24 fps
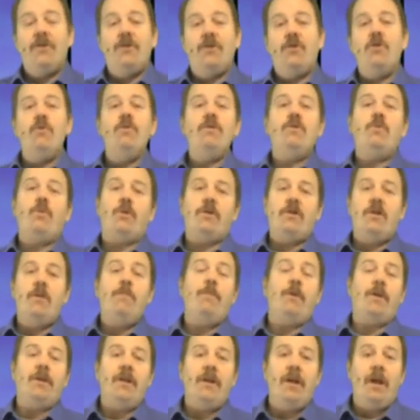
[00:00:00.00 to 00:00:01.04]
The dunes were
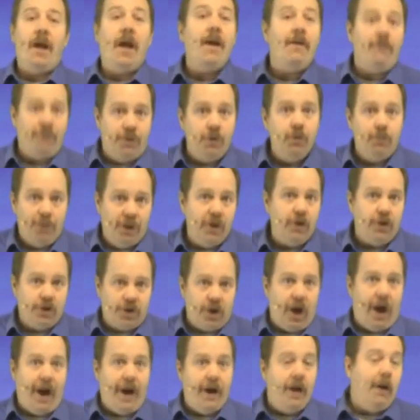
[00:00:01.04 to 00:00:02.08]
typically a few
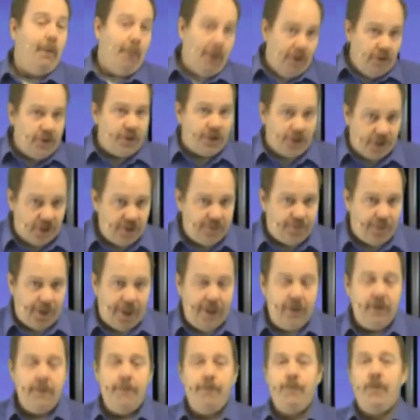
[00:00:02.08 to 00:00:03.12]
meters high, about 6
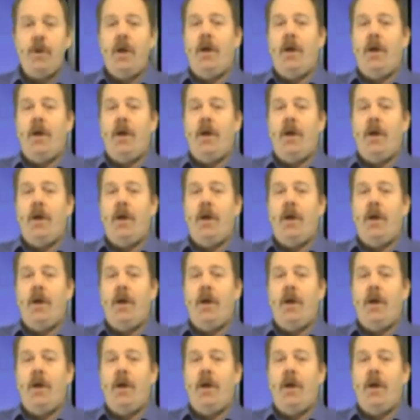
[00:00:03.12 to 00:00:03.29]
feet,